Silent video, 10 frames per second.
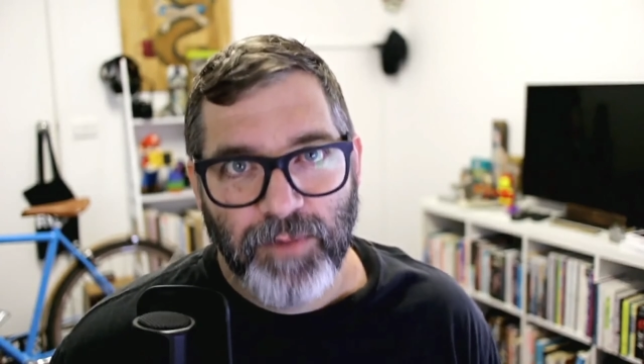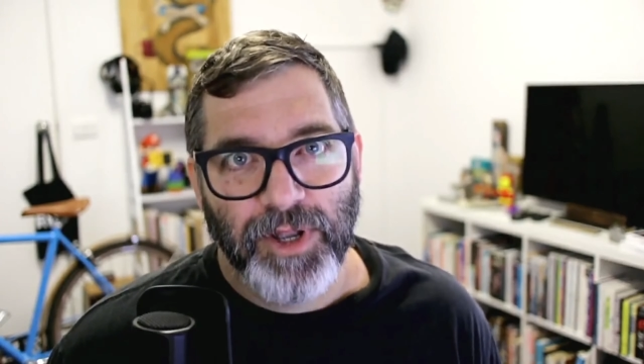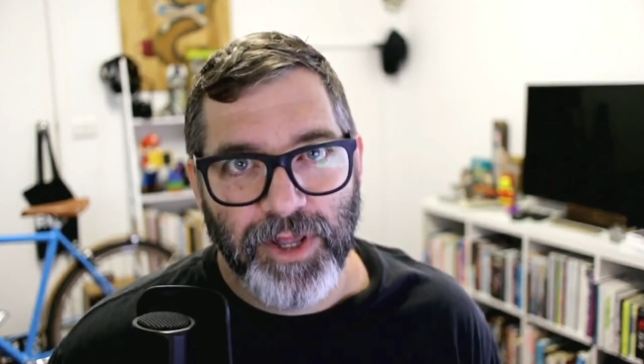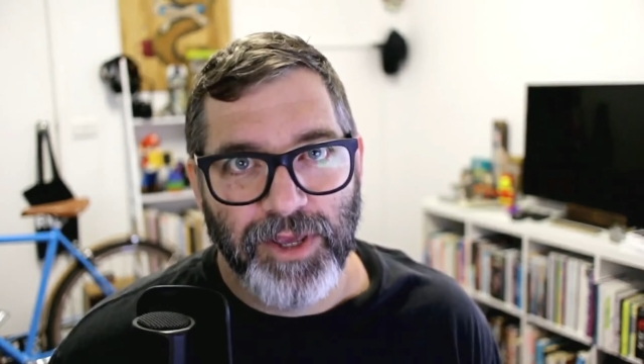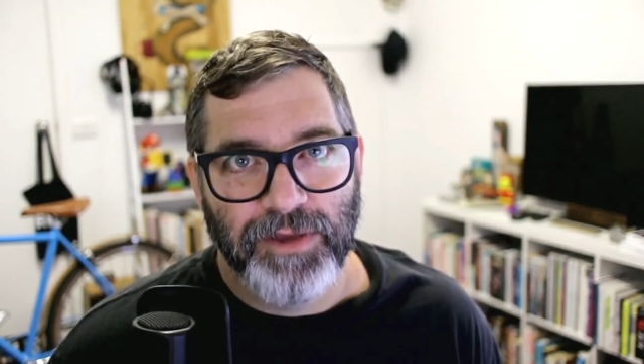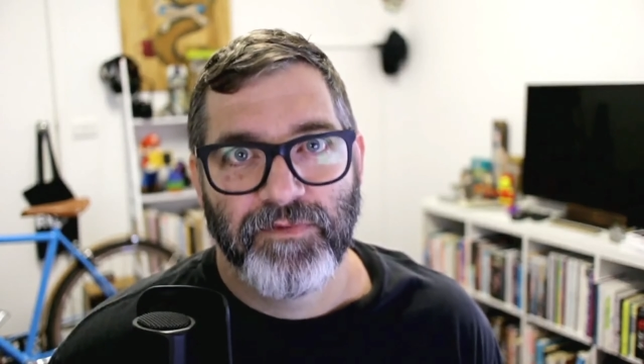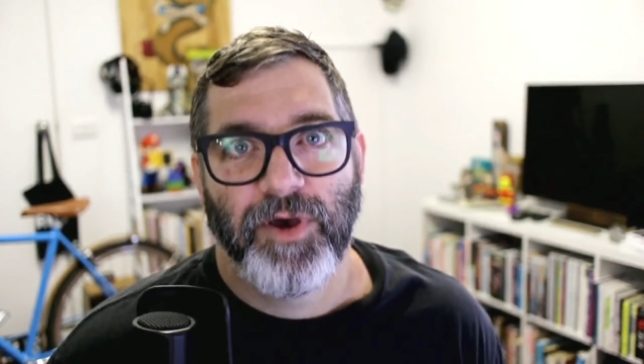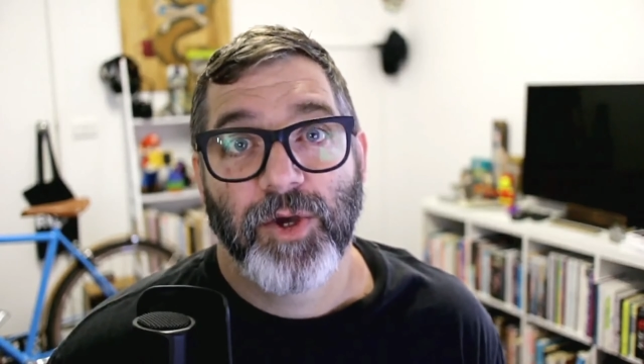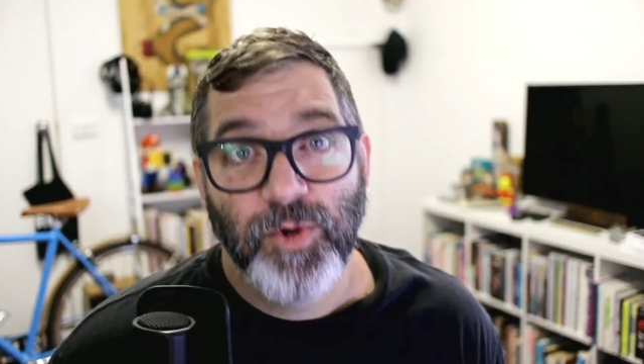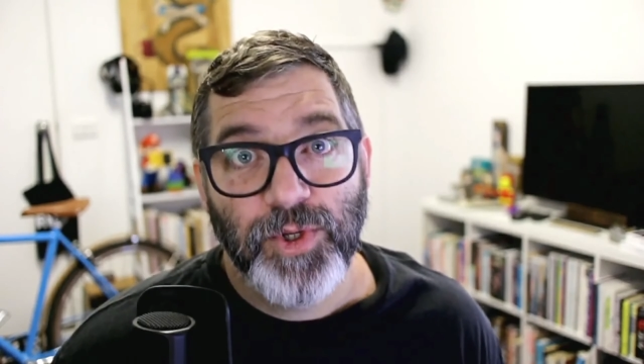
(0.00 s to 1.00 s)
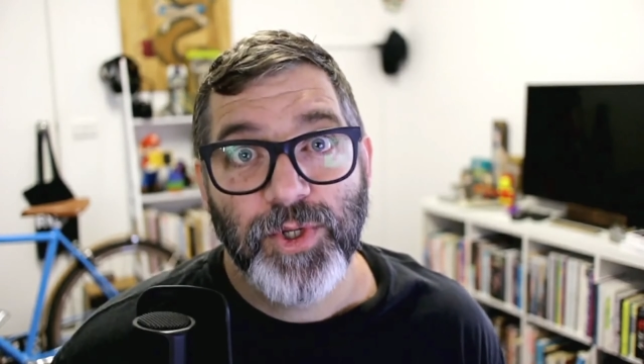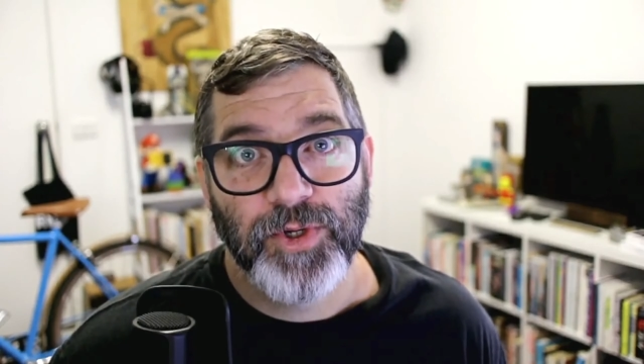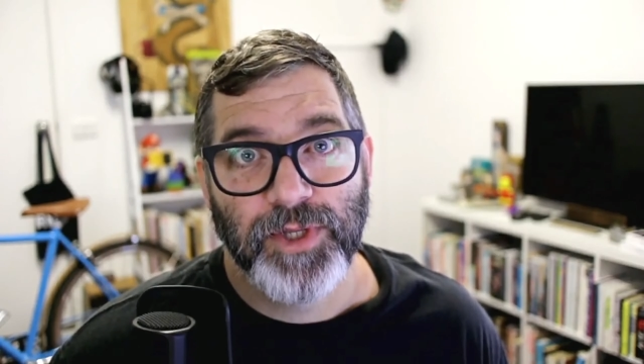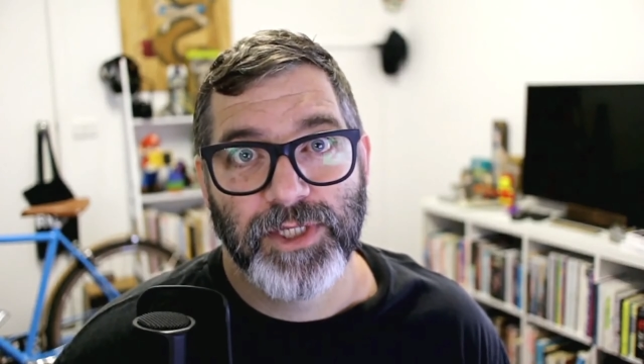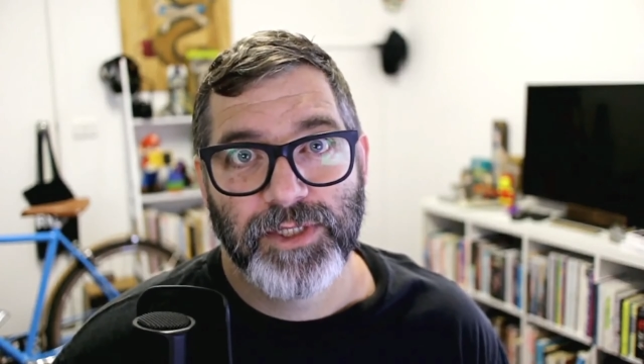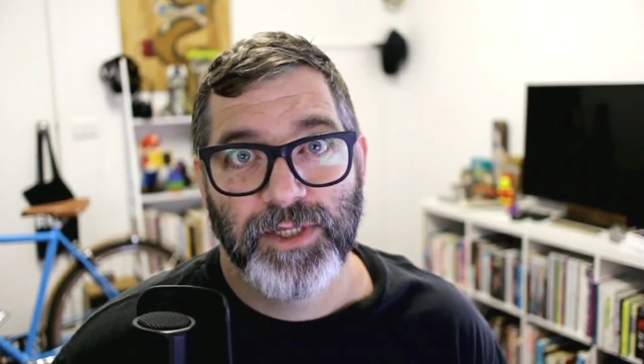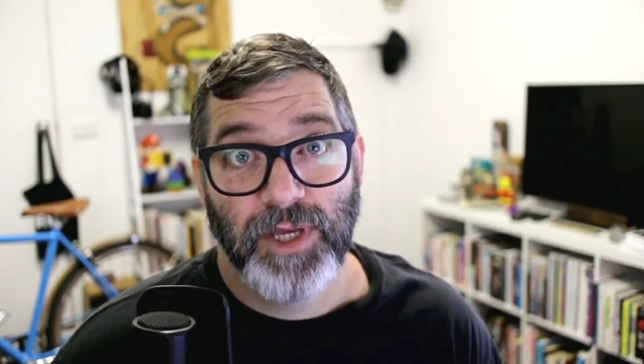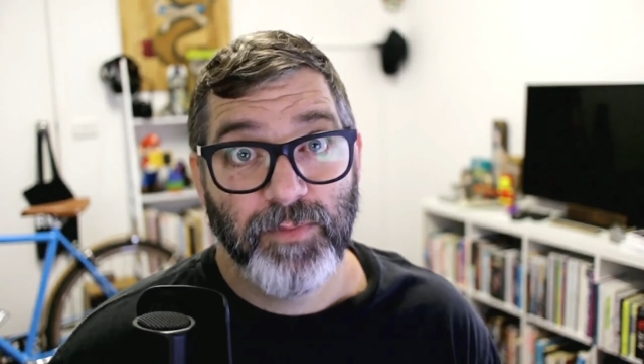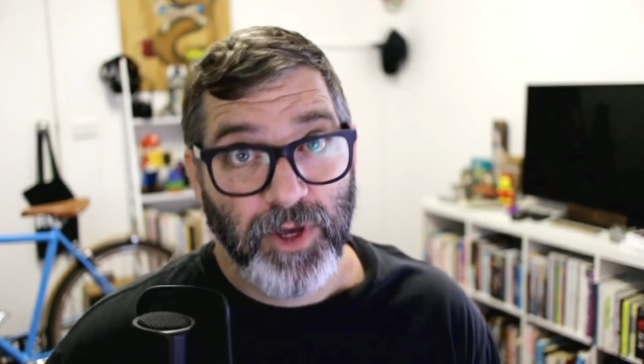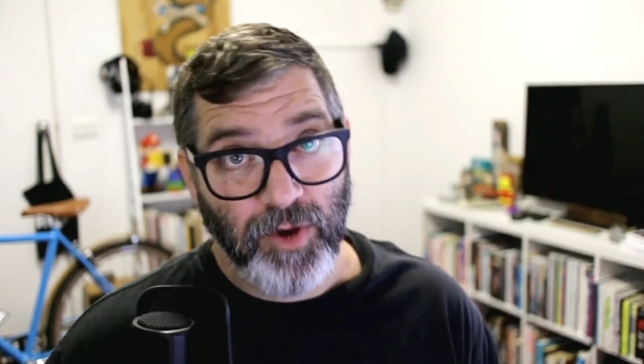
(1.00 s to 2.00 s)
believe I couldn't do this
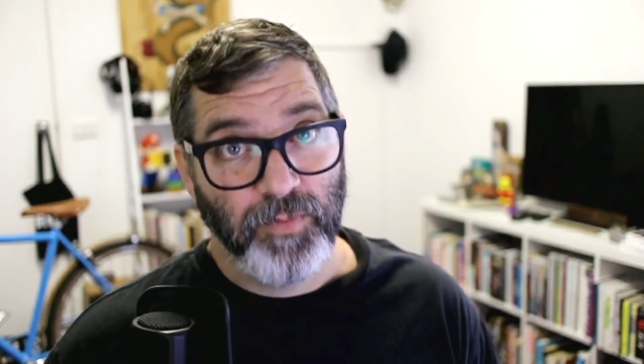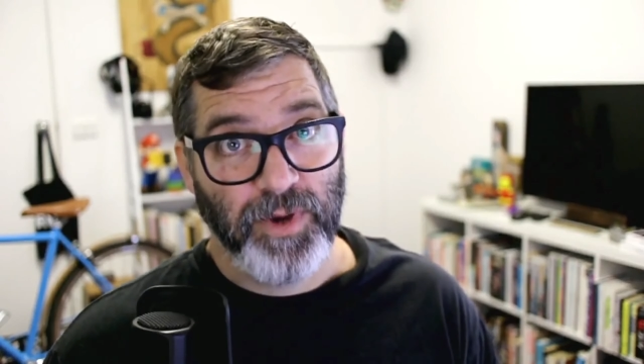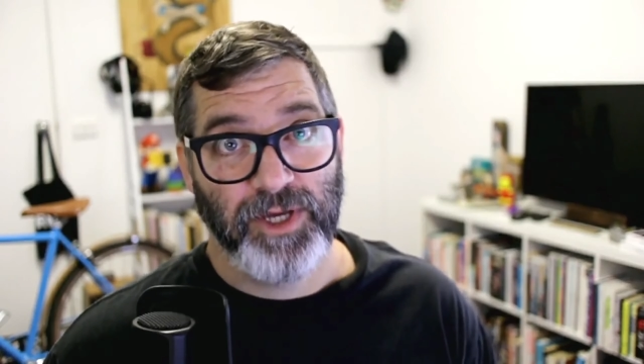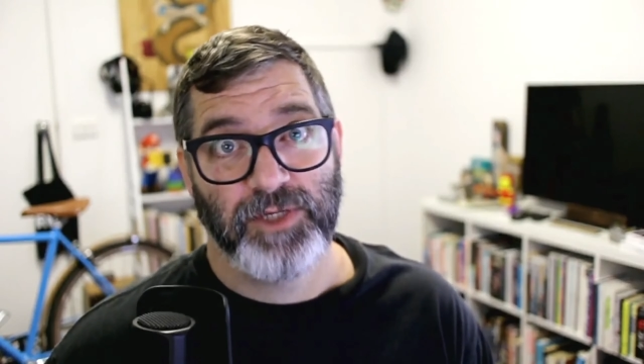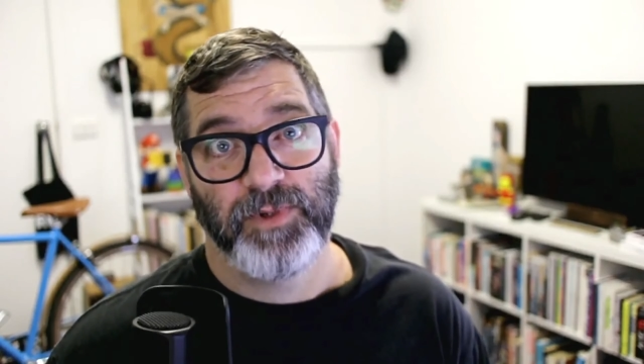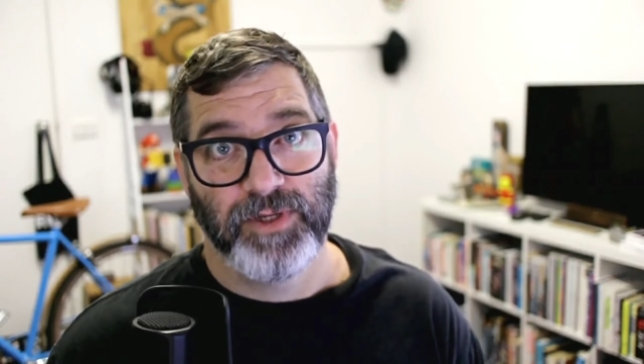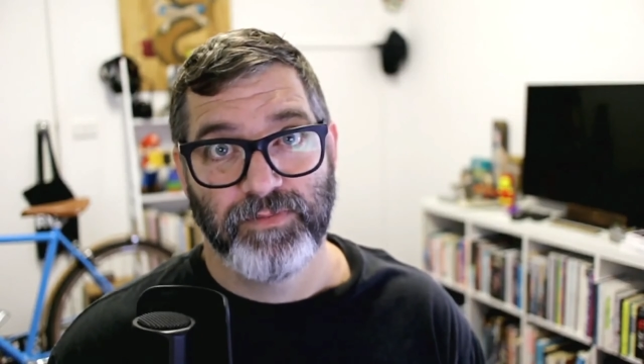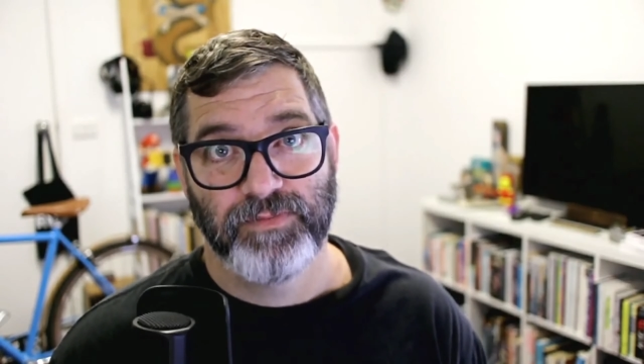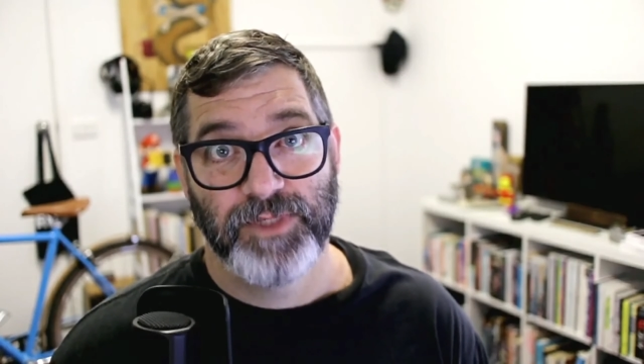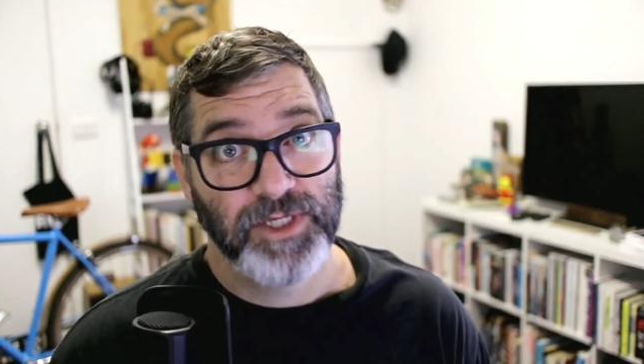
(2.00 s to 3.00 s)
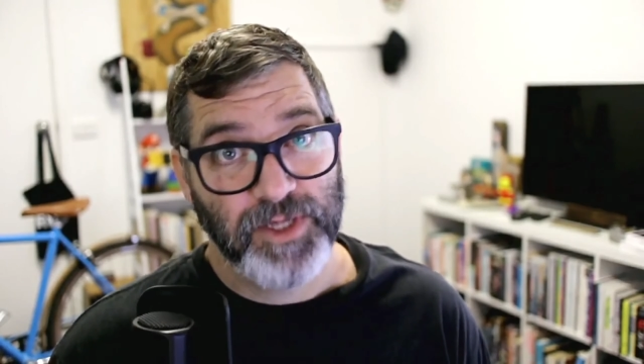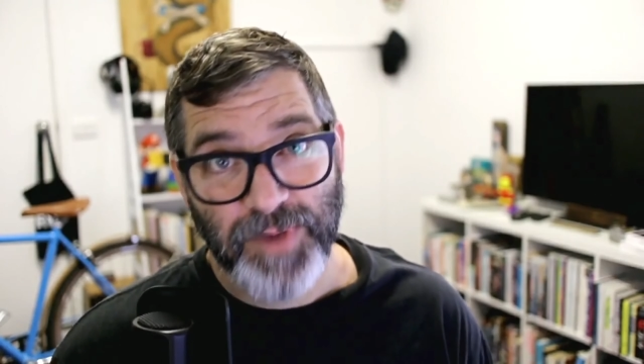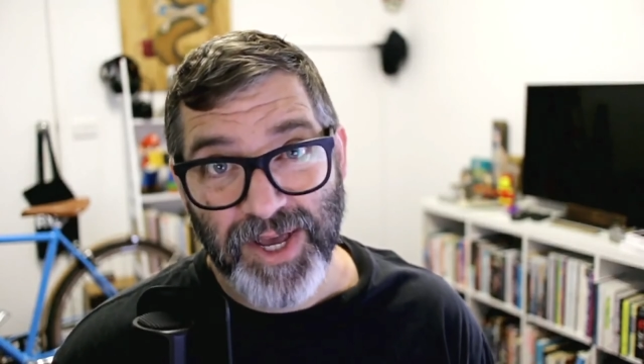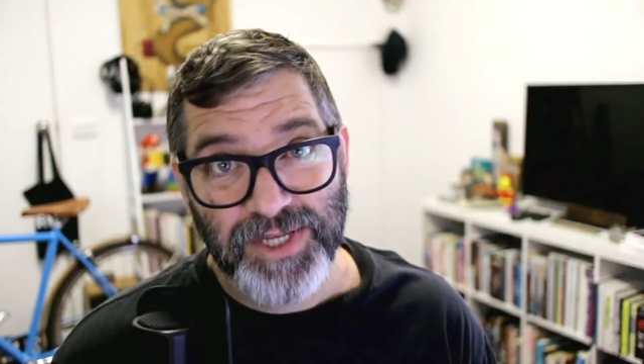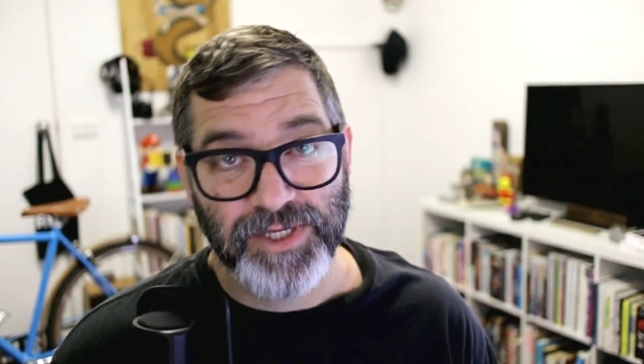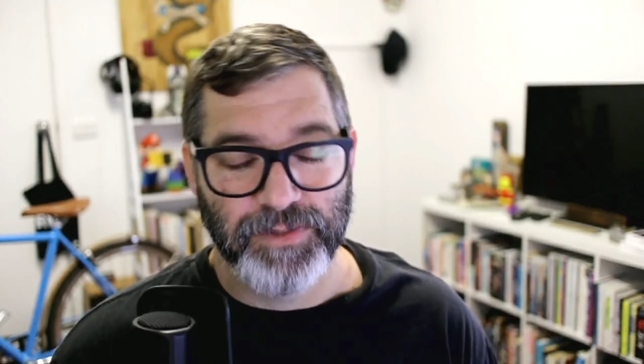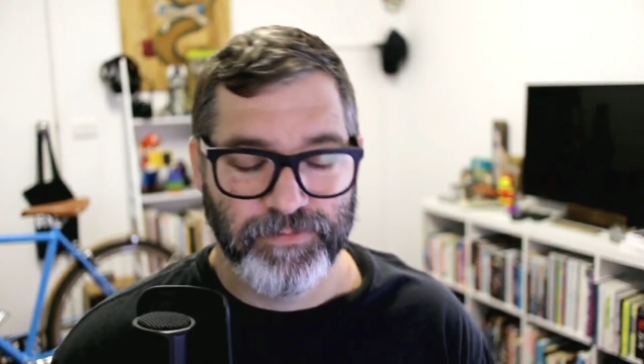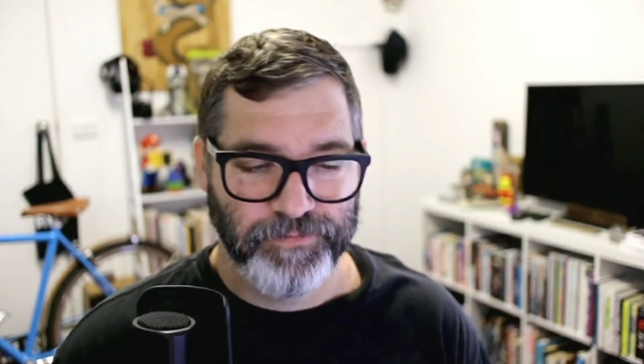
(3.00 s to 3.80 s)
in my old page builder. This is amazing.